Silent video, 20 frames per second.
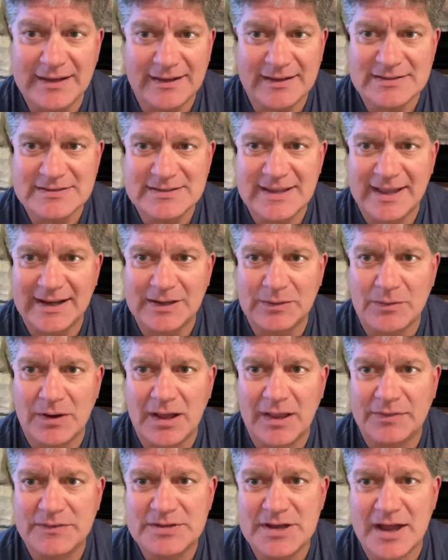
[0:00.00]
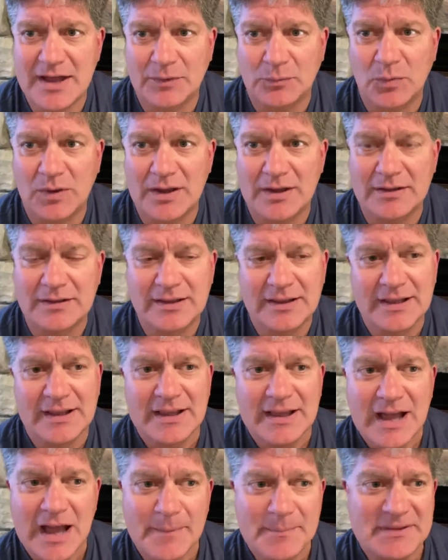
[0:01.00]
it, Stanley Rothschild? Well,
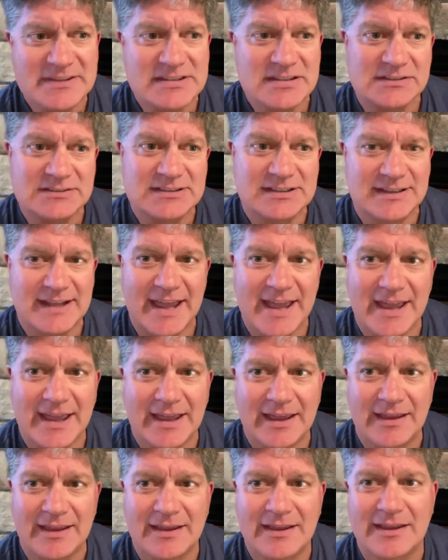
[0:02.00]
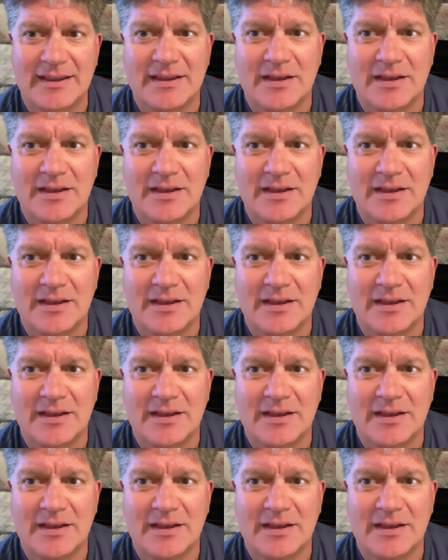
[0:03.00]
up until today,